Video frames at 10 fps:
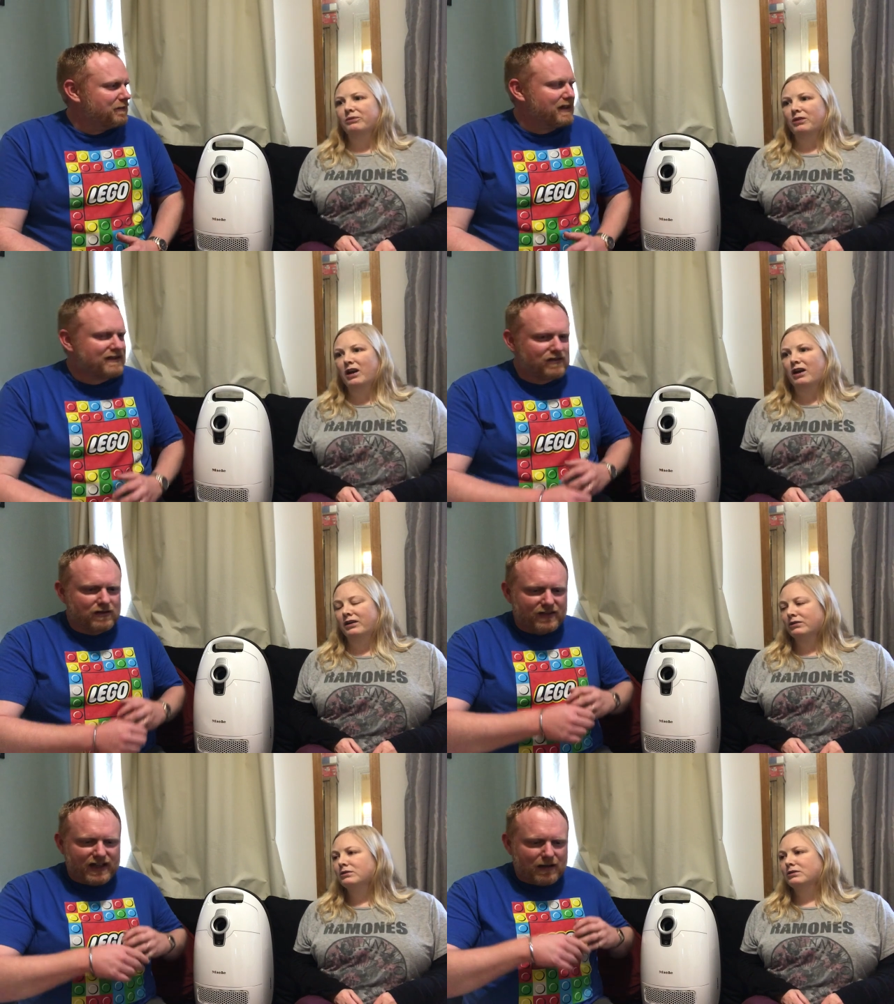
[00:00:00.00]
Speaker 1: But they're yeah. sort
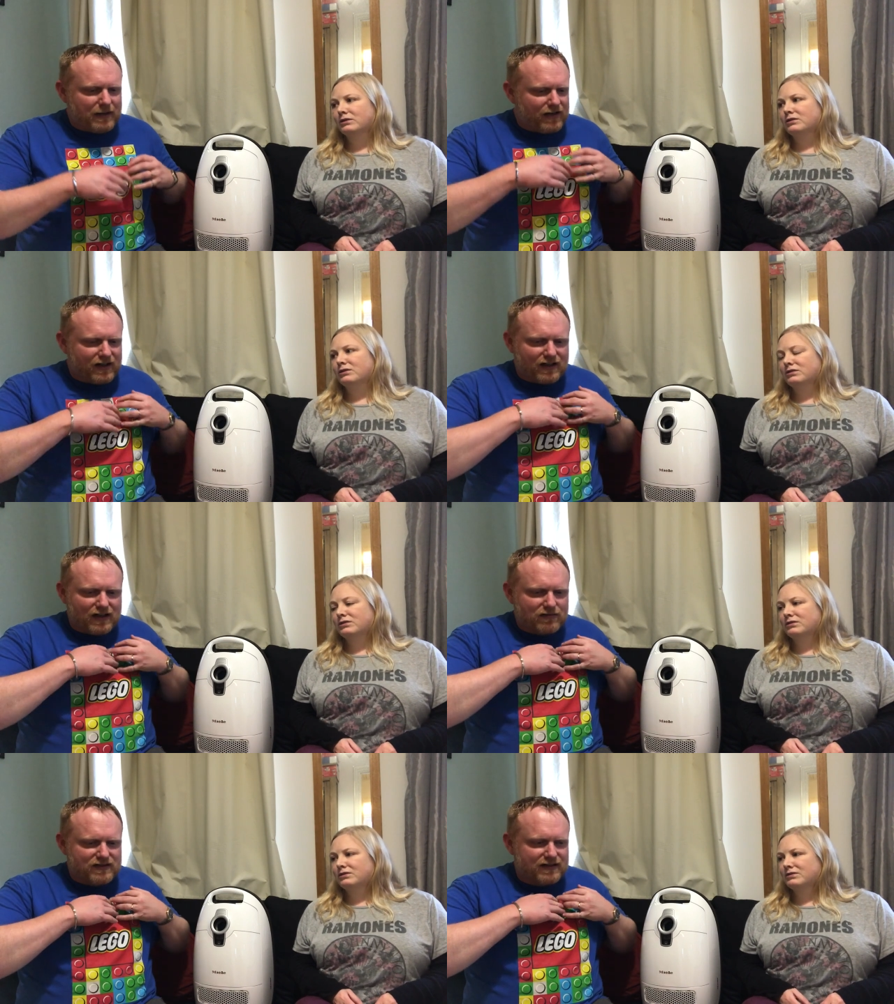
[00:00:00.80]
of like American
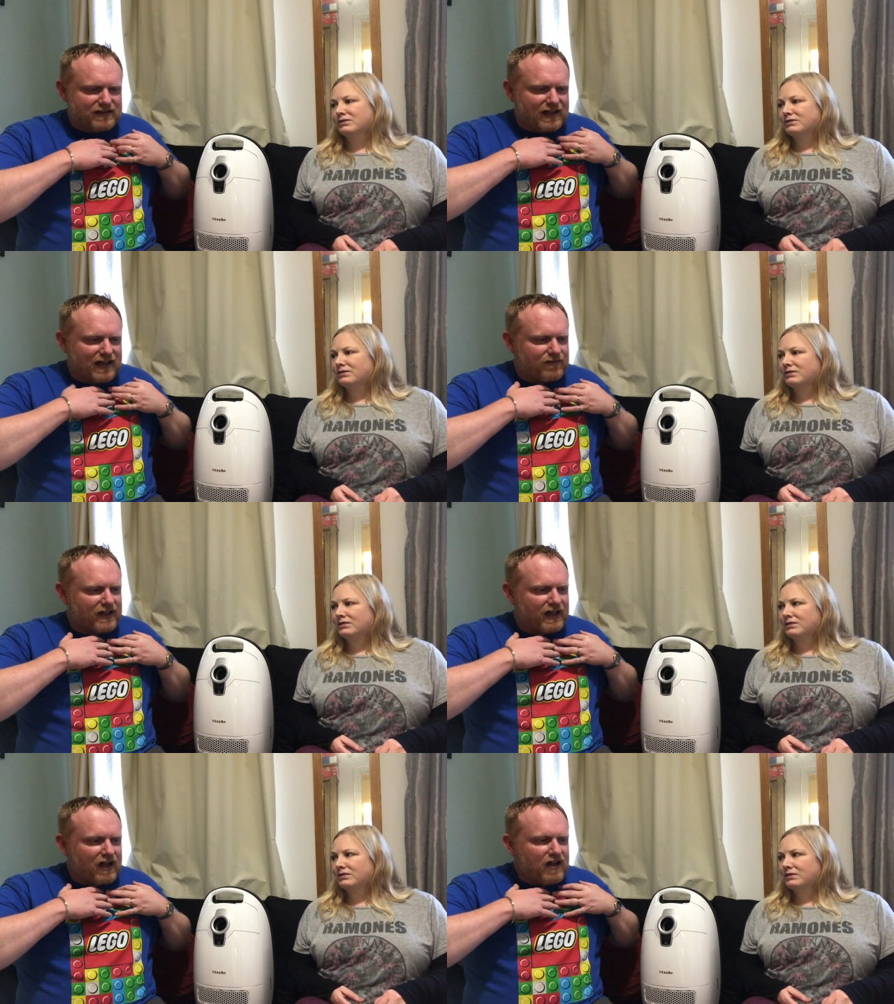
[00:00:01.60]
houses. They have
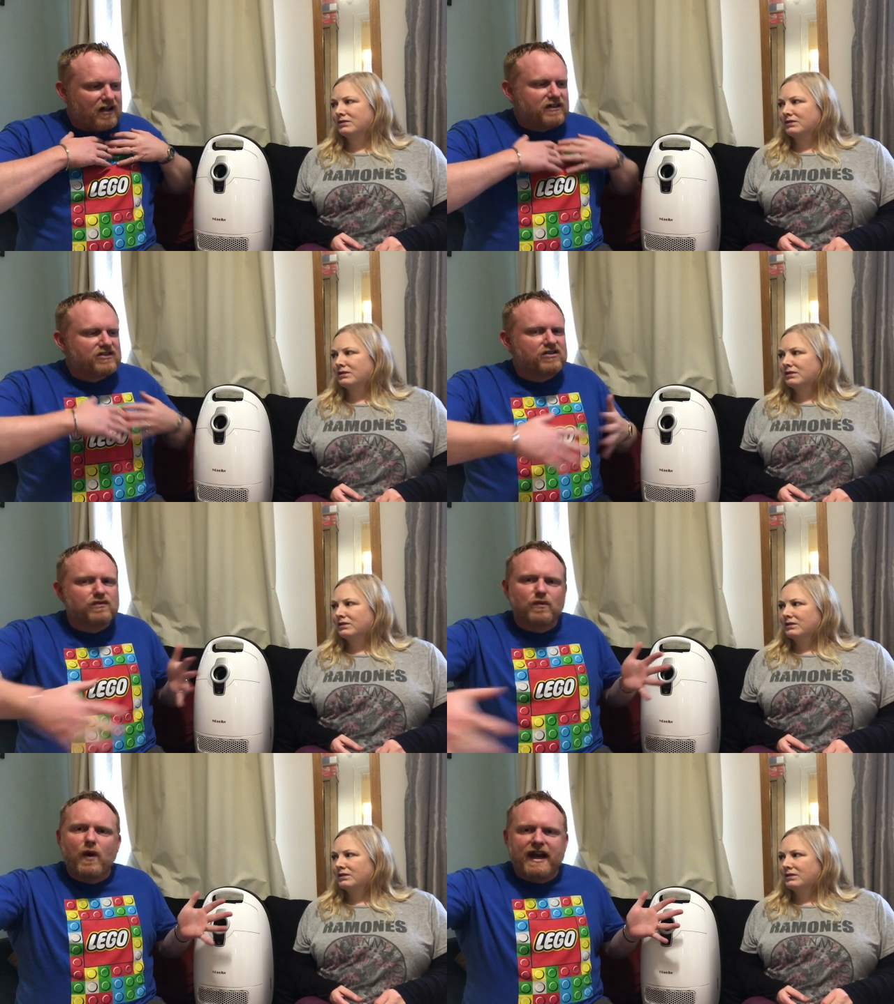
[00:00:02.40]
like
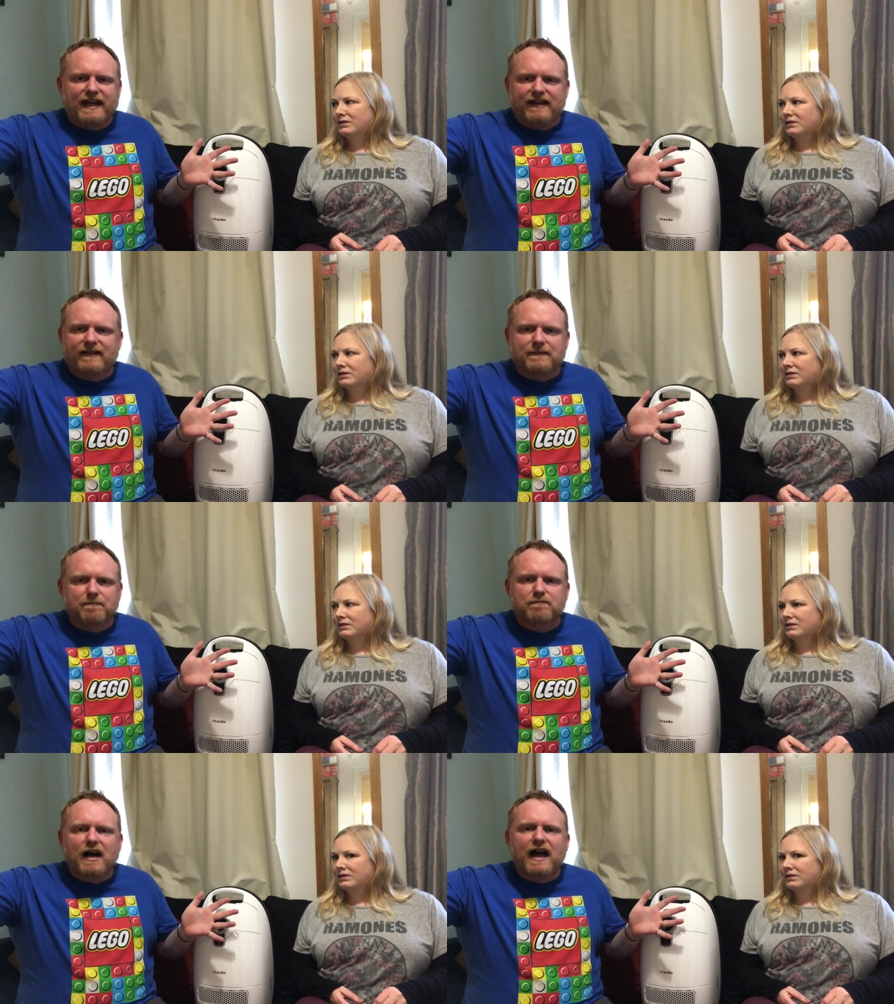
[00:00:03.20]
swathes,
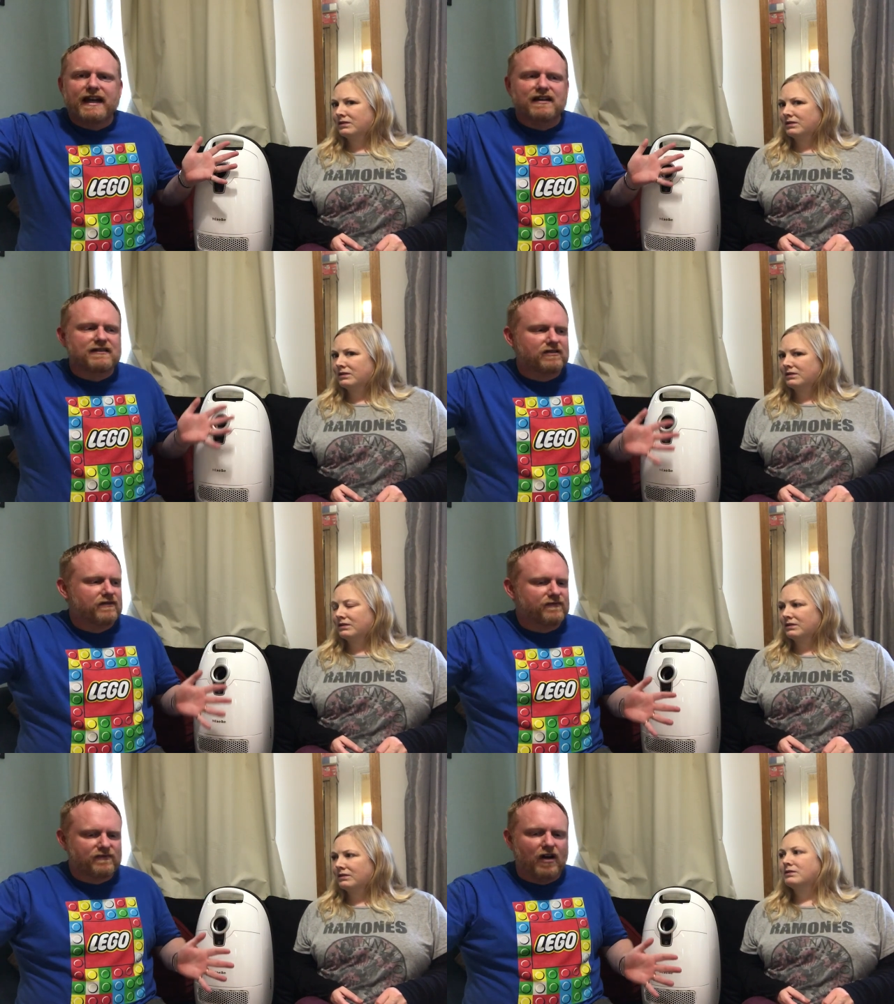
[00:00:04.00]
miles of
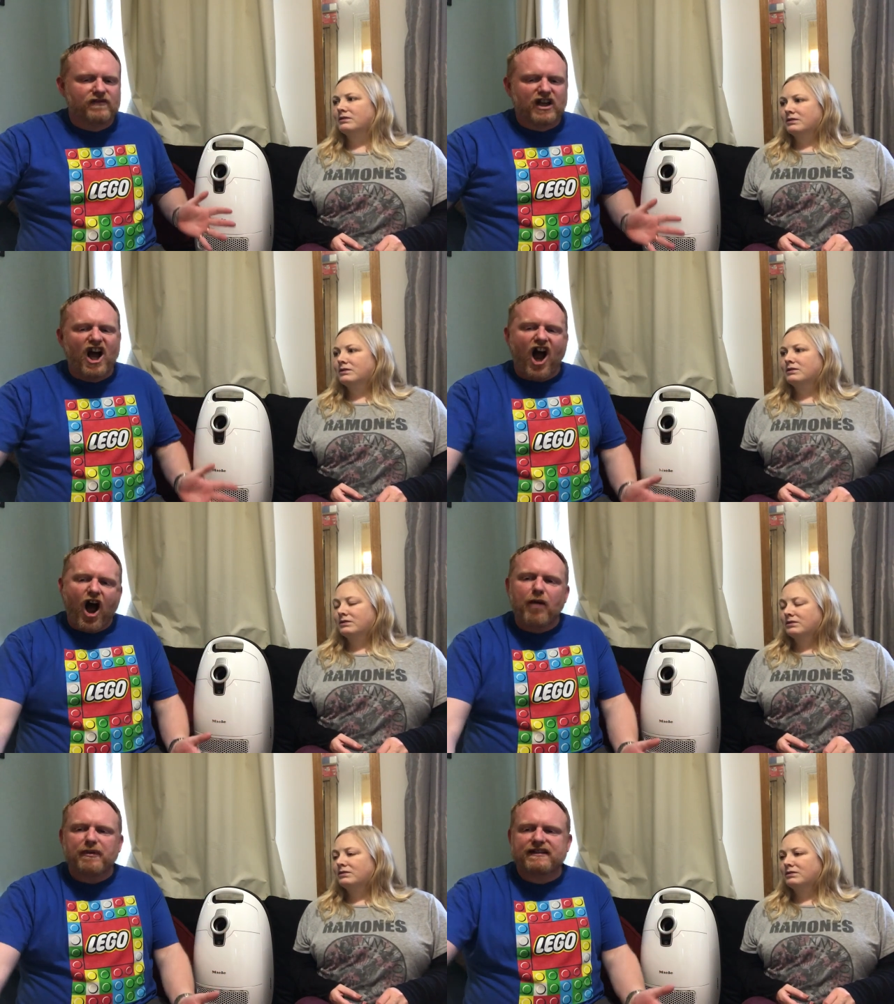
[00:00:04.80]
of
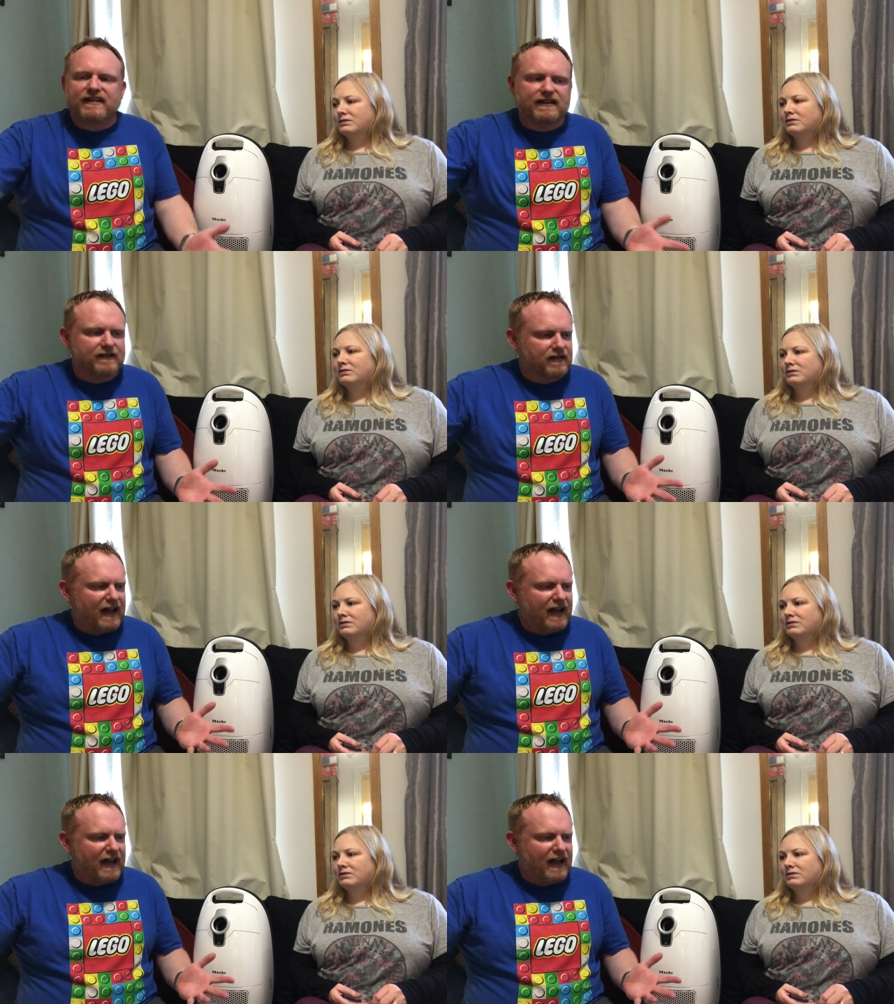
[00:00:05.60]
carpeted